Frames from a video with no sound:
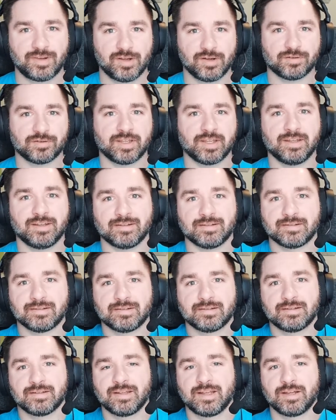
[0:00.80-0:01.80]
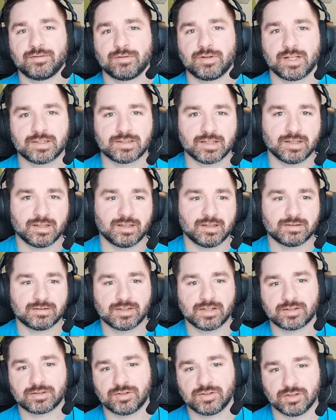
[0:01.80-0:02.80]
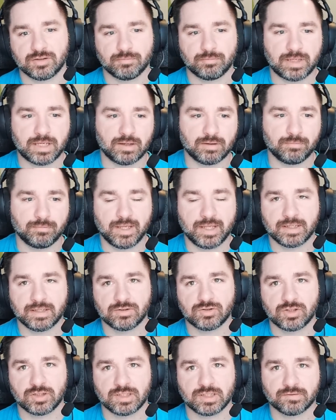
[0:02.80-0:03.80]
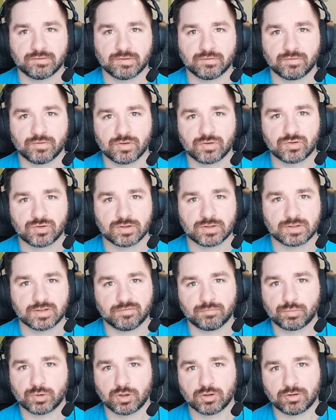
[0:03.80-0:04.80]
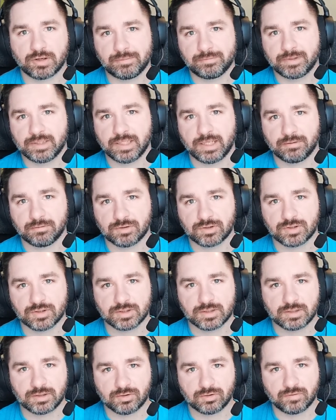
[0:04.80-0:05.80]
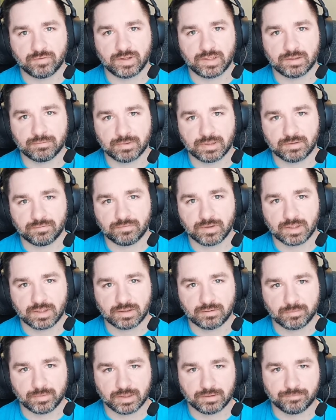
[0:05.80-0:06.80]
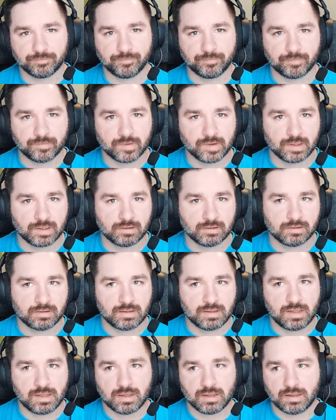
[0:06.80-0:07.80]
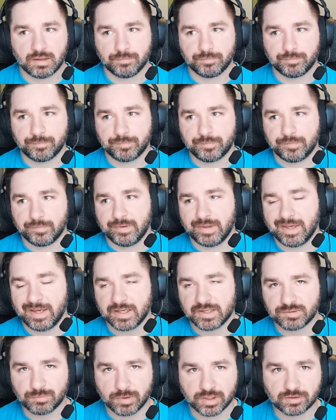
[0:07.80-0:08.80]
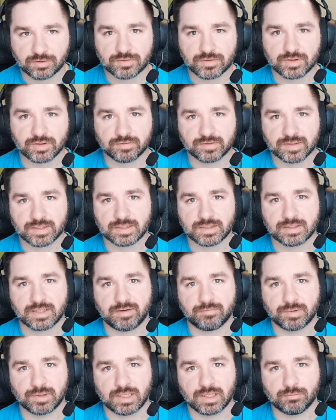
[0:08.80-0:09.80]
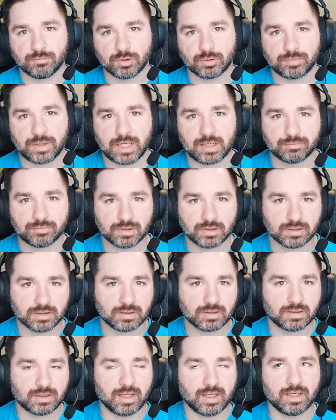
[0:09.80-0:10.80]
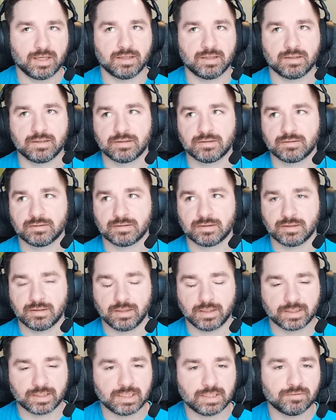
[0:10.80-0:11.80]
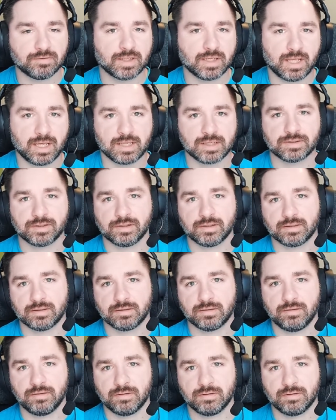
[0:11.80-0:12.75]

Okay, I want to talk to you about managing different versions of programming languages in your development environment. Um, as microservices have become more popular and like even as a